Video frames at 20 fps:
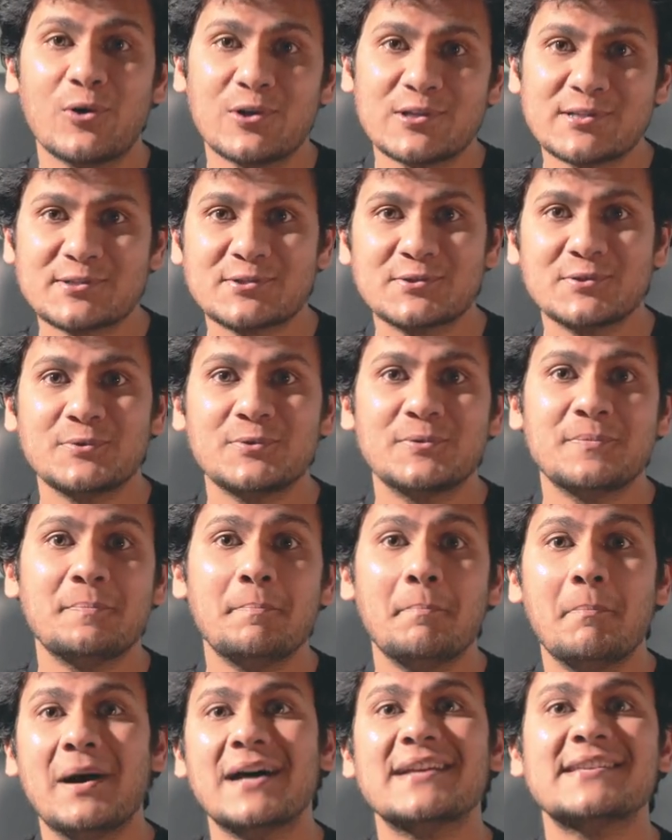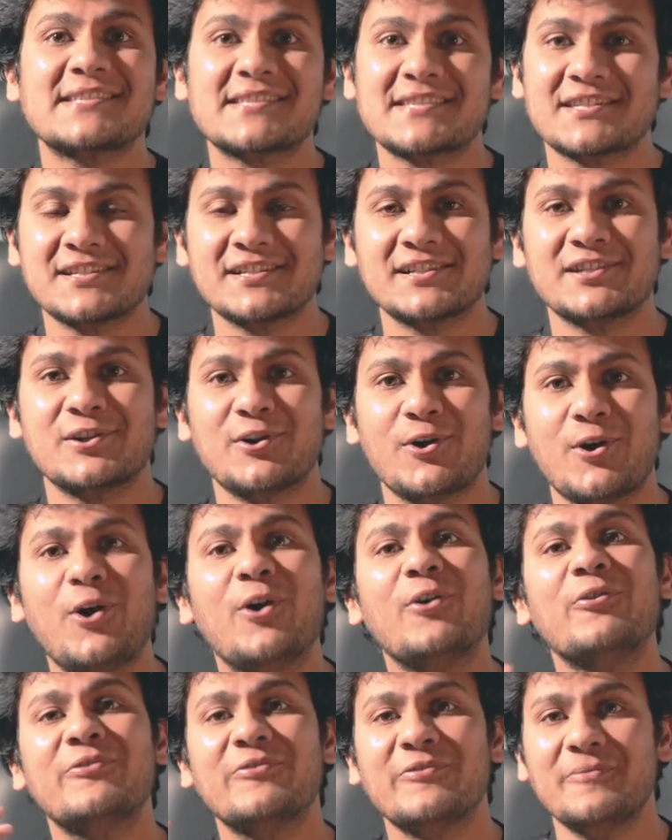also master
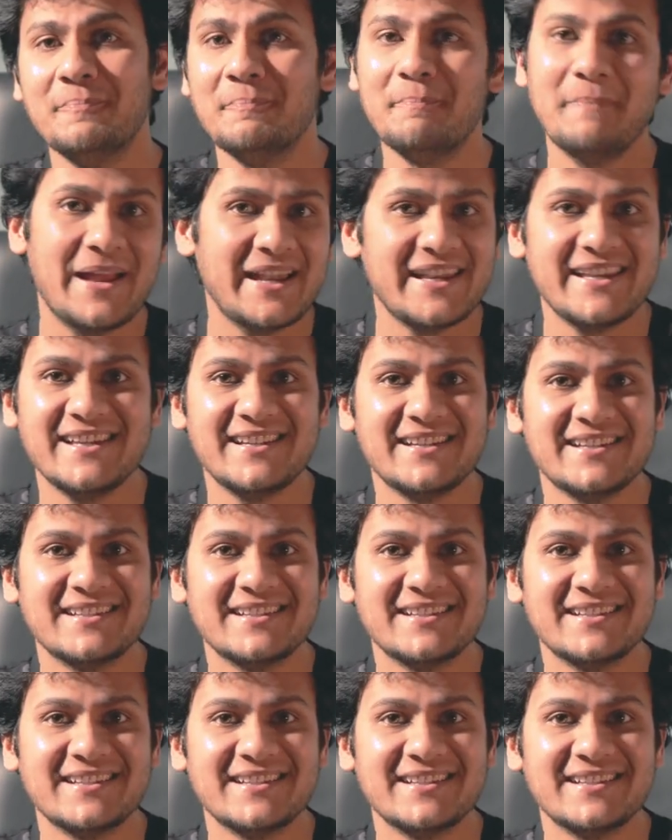of many.